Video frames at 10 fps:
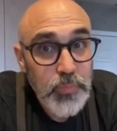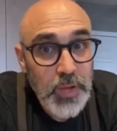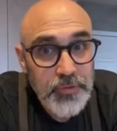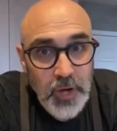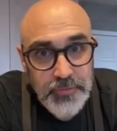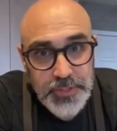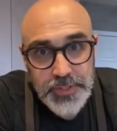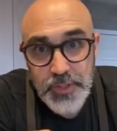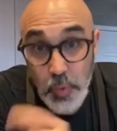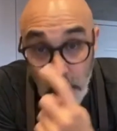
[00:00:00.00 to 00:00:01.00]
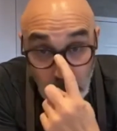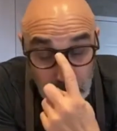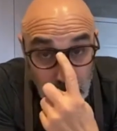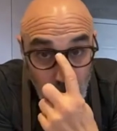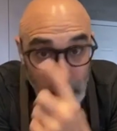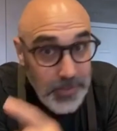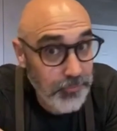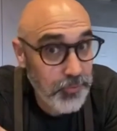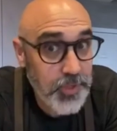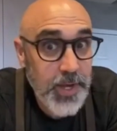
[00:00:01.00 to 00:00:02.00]
I've covered this quite a
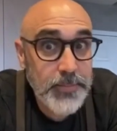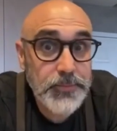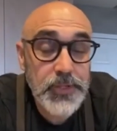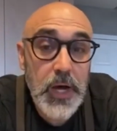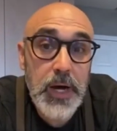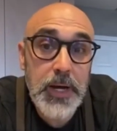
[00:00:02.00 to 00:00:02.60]
few times.